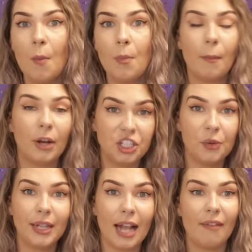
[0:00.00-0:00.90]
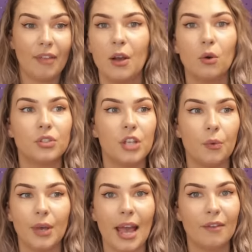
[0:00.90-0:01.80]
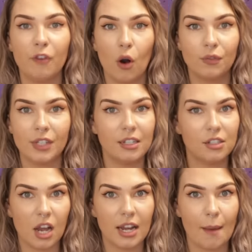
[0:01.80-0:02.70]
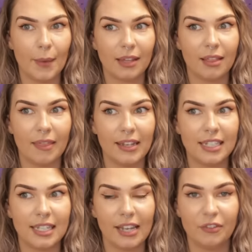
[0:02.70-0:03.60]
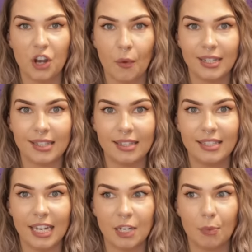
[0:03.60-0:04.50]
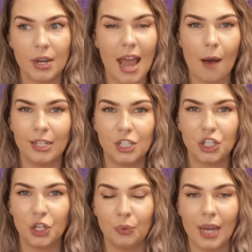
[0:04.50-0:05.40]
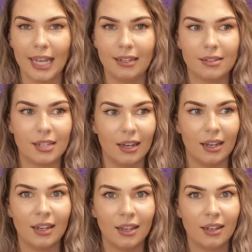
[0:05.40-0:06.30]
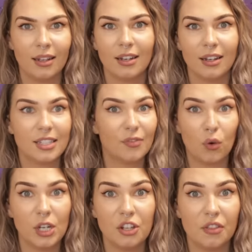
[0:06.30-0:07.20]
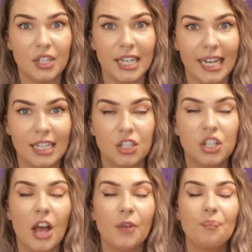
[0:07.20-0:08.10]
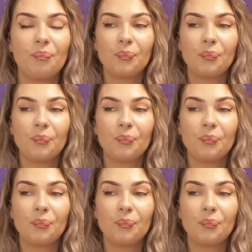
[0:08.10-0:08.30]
but by doing that, they also get involved in a dynamic that they didn't even know existed, but now it's too late to because they've already done the deed. So